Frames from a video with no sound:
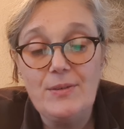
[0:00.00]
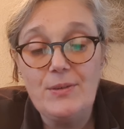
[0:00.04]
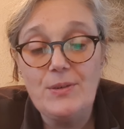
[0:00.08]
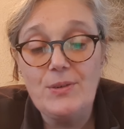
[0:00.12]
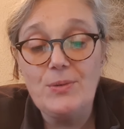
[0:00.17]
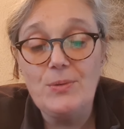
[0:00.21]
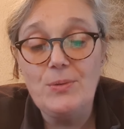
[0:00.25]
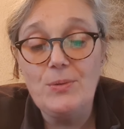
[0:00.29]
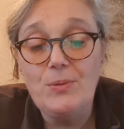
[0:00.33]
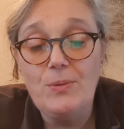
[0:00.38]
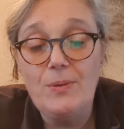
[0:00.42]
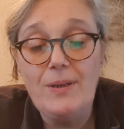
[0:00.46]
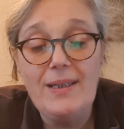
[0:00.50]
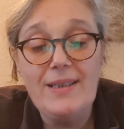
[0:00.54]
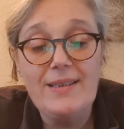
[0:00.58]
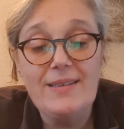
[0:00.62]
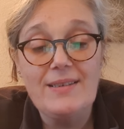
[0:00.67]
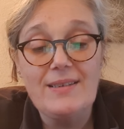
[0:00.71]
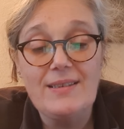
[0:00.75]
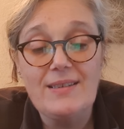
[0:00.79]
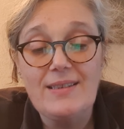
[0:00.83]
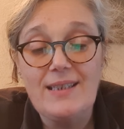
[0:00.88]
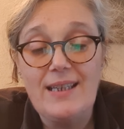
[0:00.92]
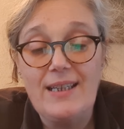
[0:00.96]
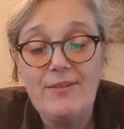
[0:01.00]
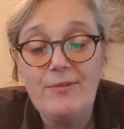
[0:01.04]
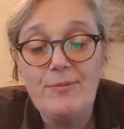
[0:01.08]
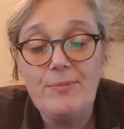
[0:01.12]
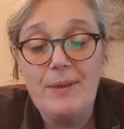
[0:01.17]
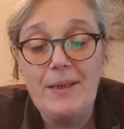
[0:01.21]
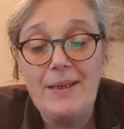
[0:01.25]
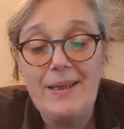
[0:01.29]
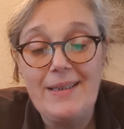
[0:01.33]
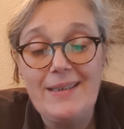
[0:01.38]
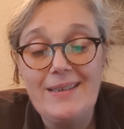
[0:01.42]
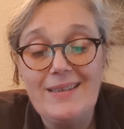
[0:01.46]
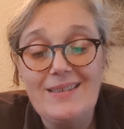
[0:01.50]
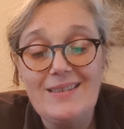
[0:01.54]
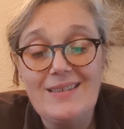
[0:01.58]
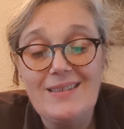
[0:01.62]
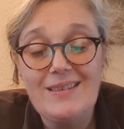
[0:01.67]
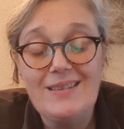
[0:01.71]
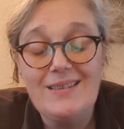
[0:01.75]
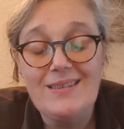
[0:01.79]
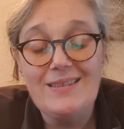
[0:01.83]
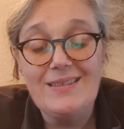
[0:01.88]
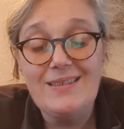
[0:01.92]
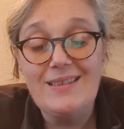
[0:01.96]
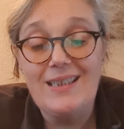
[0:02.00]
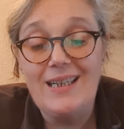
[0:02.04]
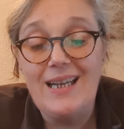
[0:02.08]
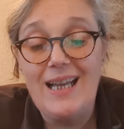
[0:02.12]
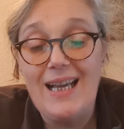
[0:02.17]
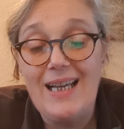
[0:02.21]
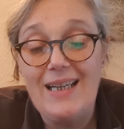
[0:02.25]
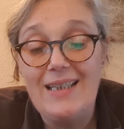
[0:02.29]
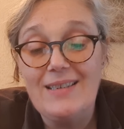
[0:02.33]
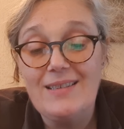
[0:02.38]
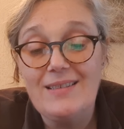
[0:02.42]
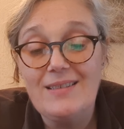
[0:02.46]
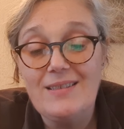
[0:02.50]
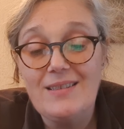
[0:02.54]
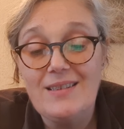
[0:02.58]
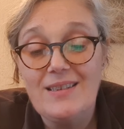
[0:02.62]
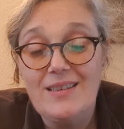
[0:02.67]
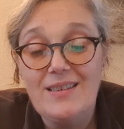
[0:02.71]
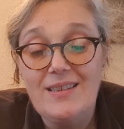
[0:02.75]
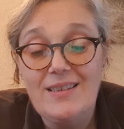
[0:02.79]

is always a safe place to land.